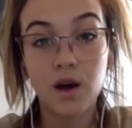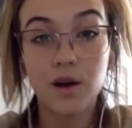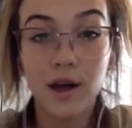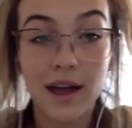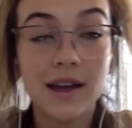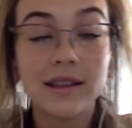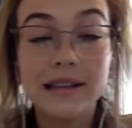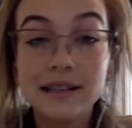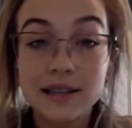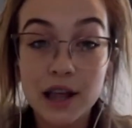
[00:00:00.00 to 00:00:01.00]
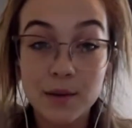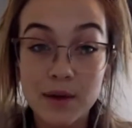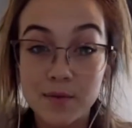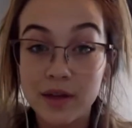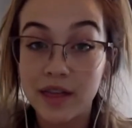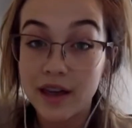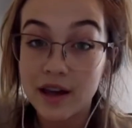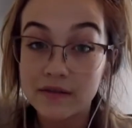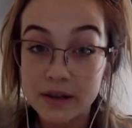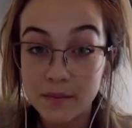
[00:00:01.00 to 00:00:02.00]
Okay, this clip made me think
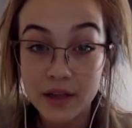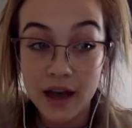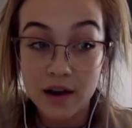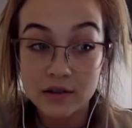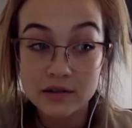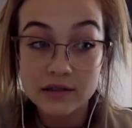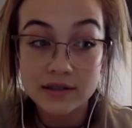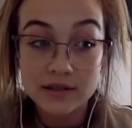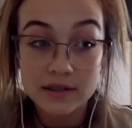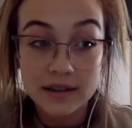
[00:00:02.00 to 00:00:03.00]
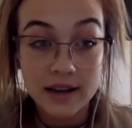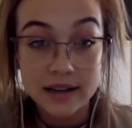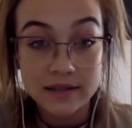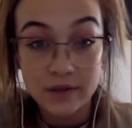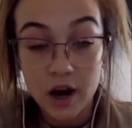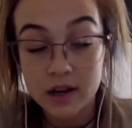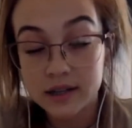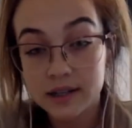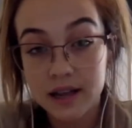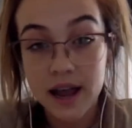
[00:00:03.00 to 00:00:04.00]
of something else that I forgot
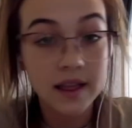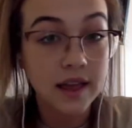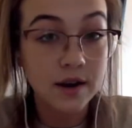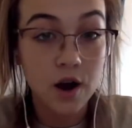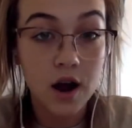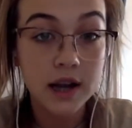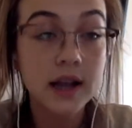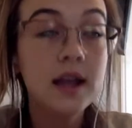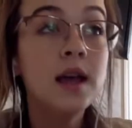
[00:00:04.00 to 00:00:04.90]
to say later on.